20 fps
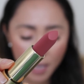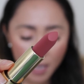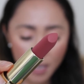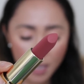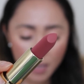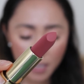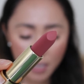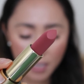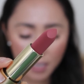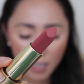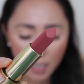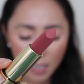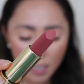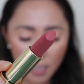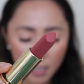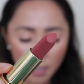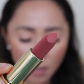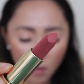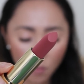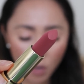This
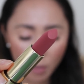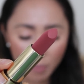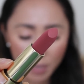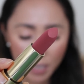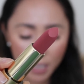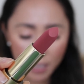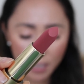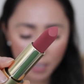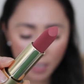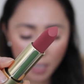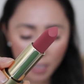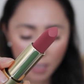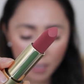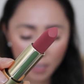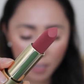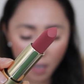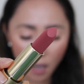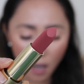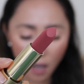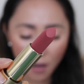is
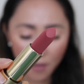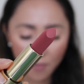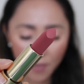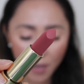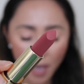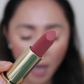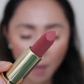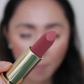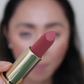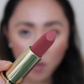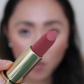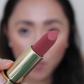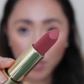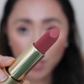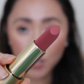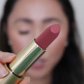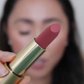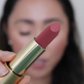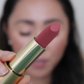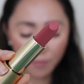reminiscent of a
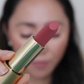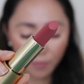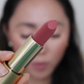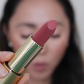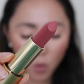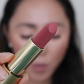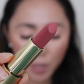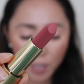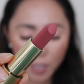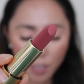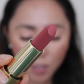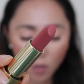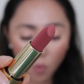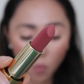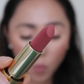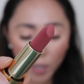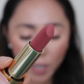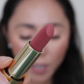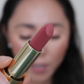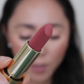Parisian florist
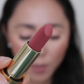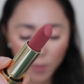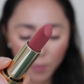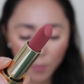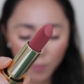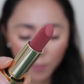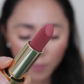window.